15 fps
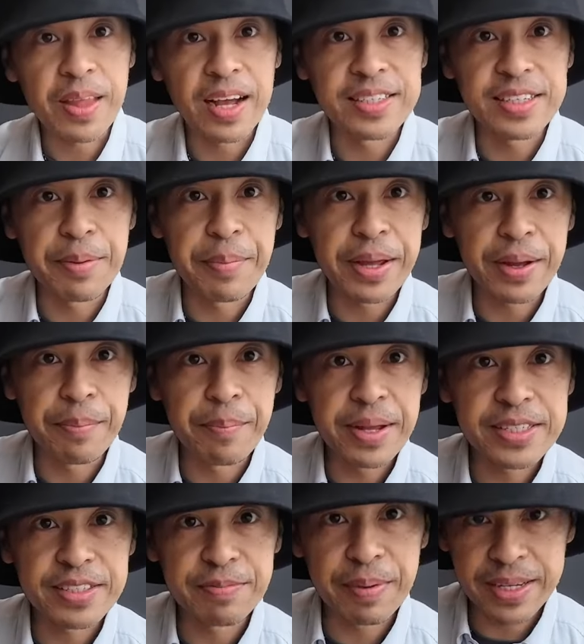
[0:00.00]
as I make a
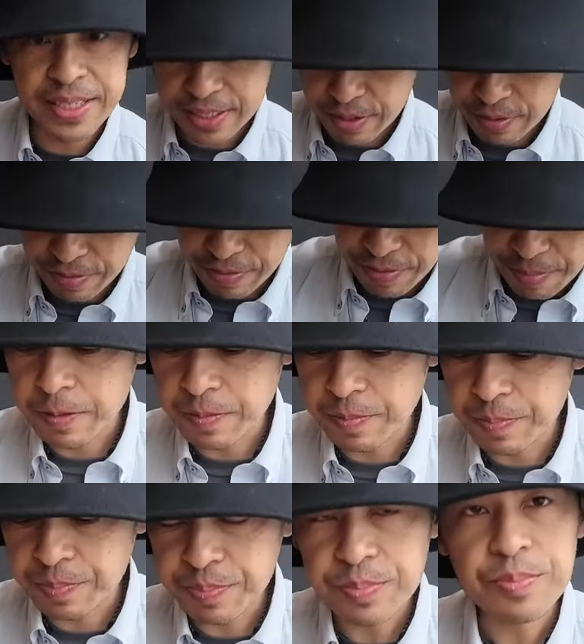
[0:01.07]
mess of myself.
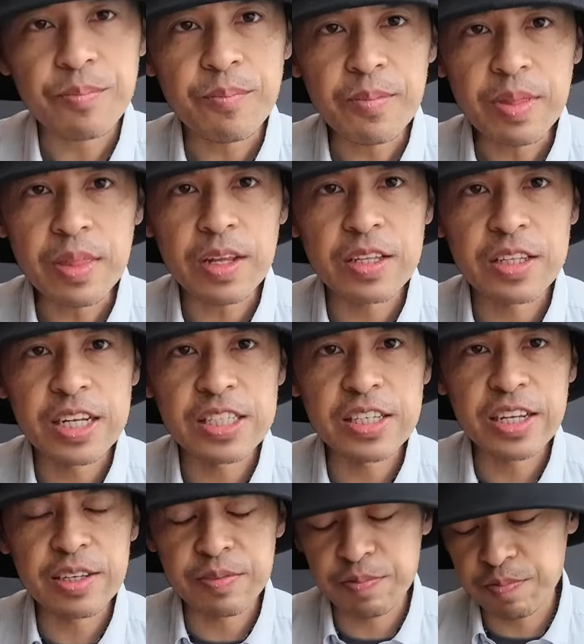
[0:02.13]
Mmm. Tastes
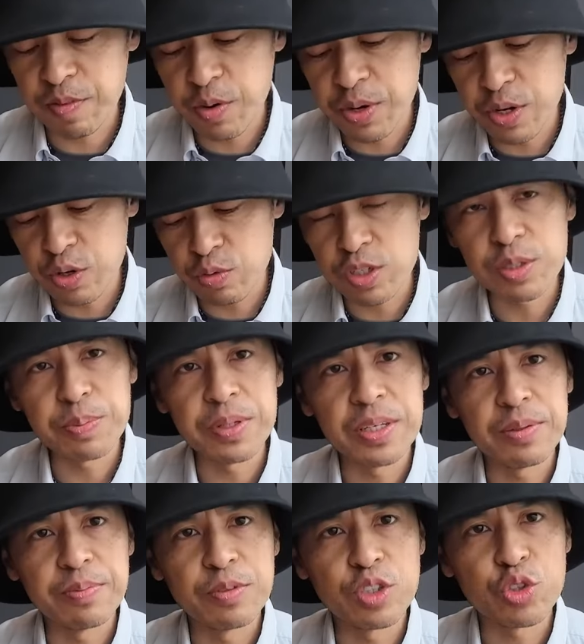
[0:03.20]
like very
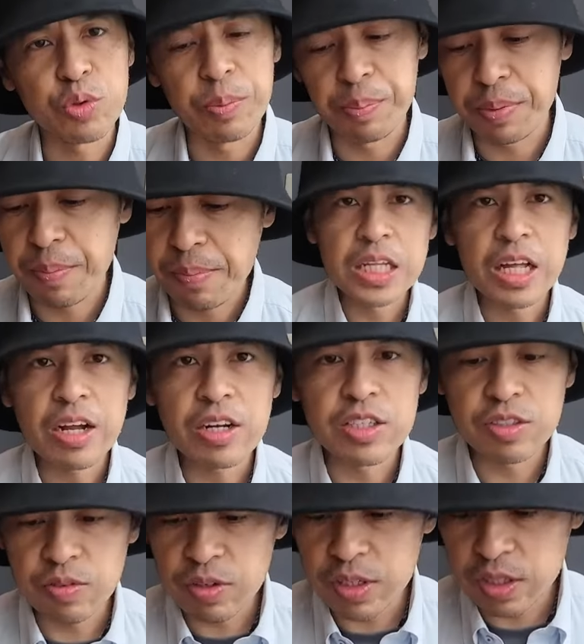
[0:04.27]
crispy shrimp. That is
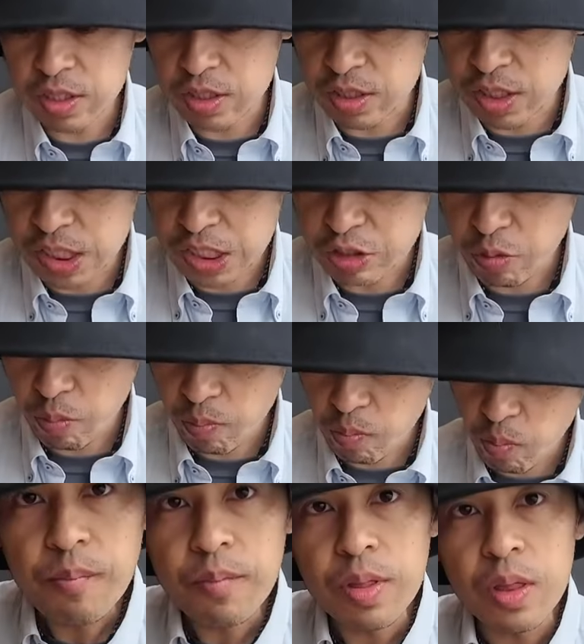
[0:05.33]
very delicious.
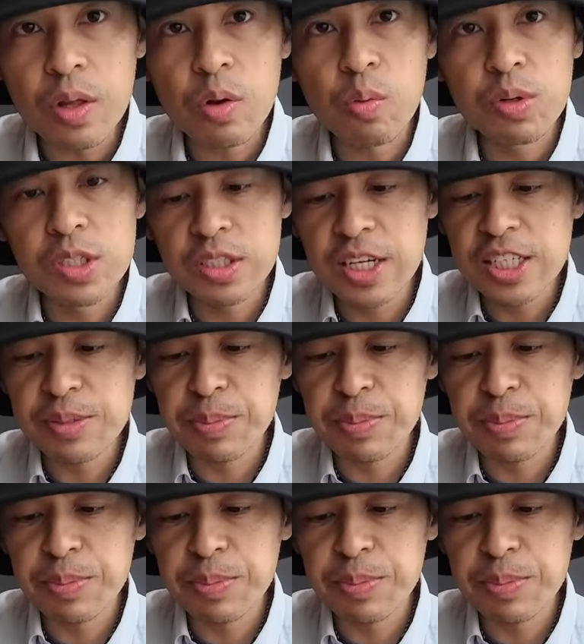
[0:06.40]
What's nice